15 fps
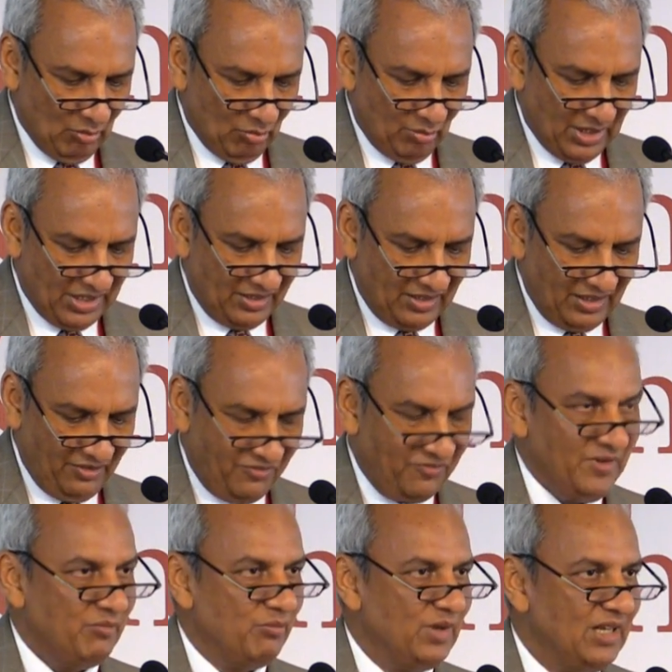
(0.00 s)
But if
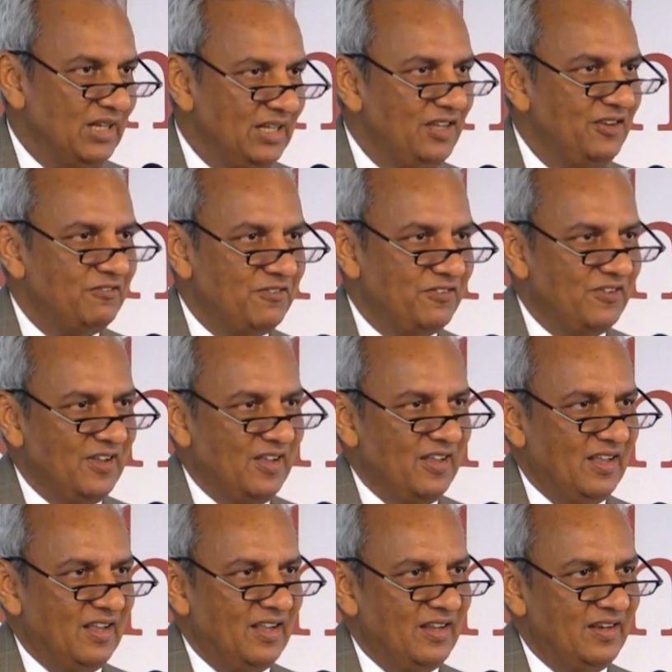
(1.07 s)
we believe
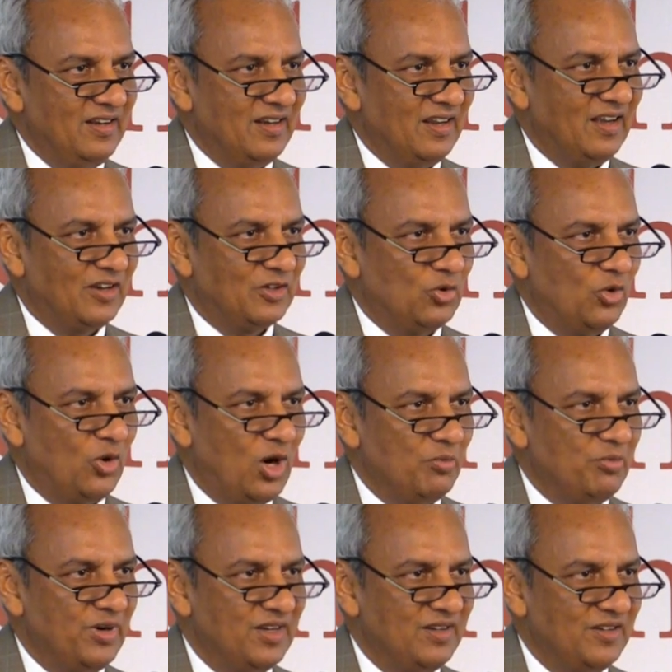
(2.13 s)
in a
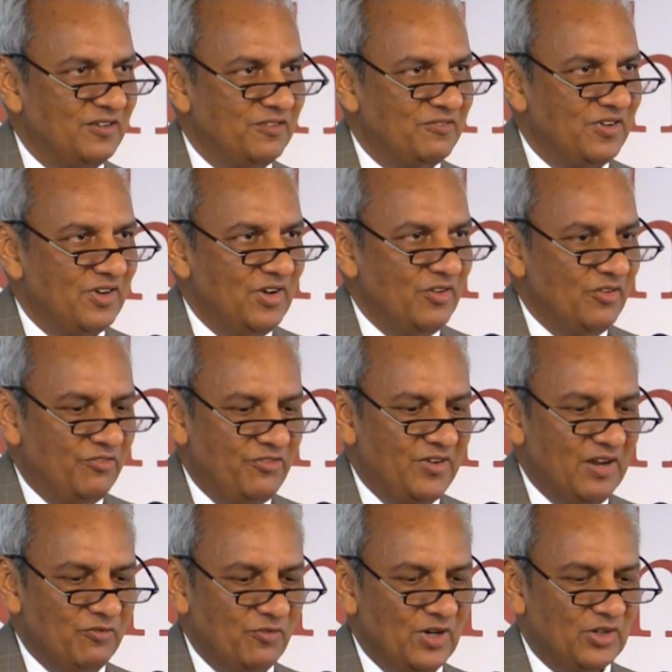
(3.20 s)
cooperative
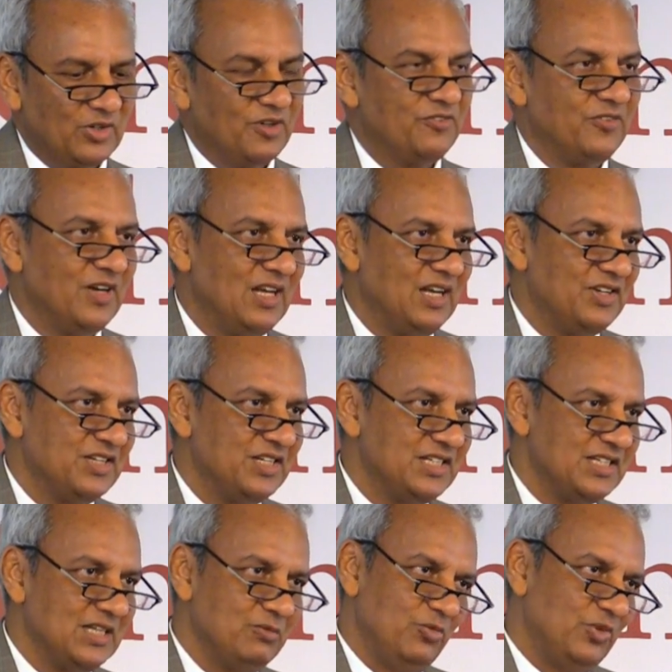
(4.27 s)
framework of
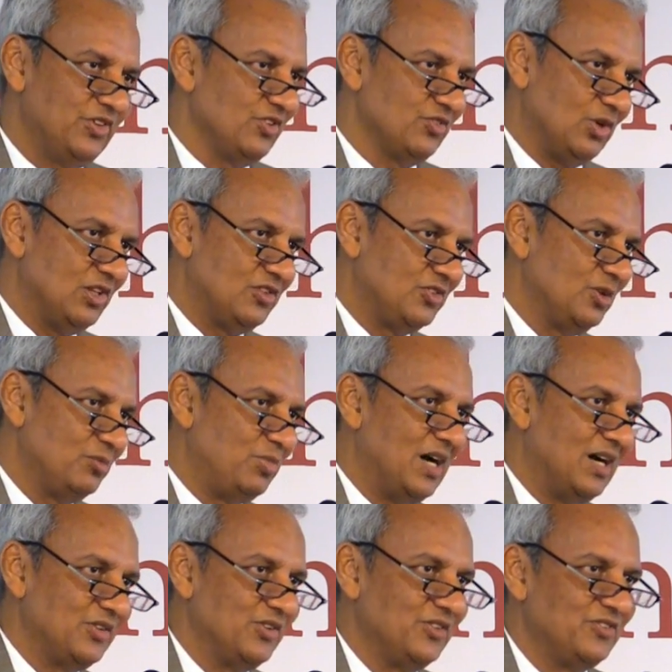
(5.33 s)
relationship, which is also
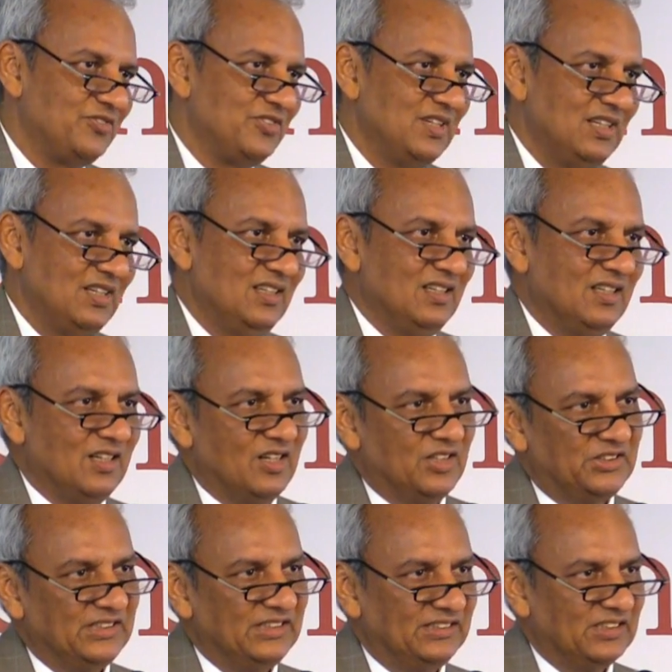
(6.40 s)
part of
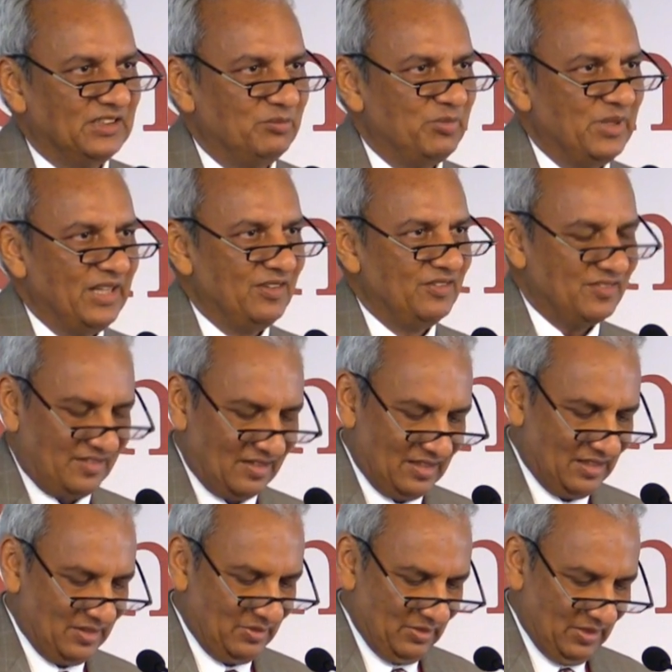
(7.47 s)
Xi Jinping's
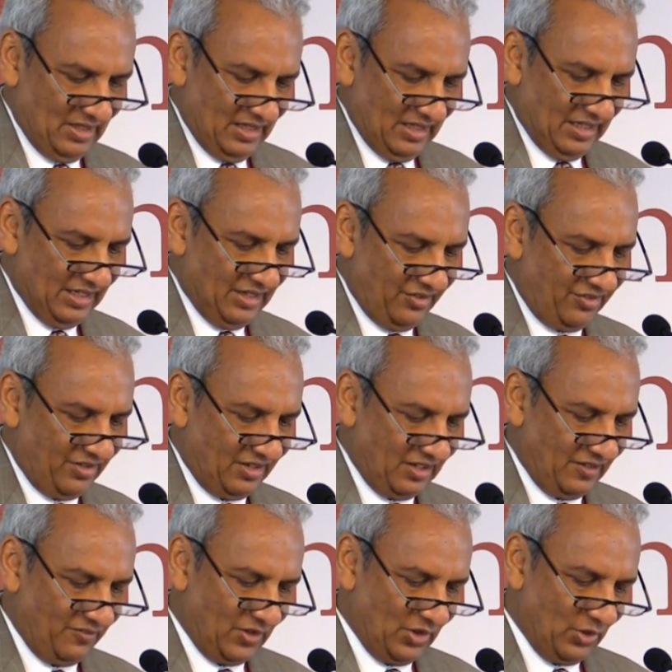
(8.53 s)

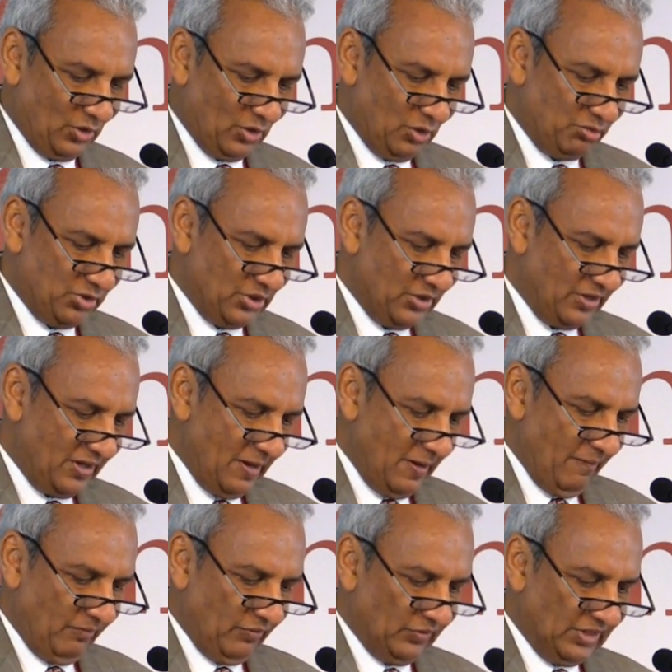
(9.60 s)
initiative on OBOR,
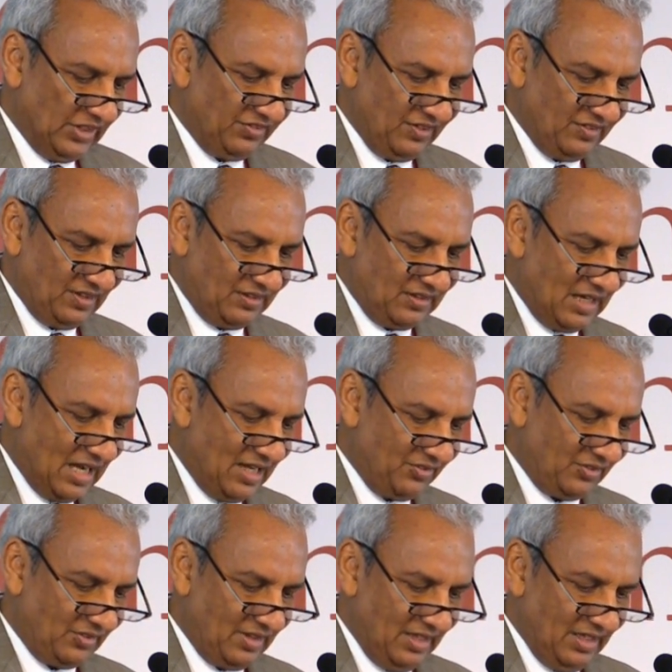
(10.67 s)
this is a task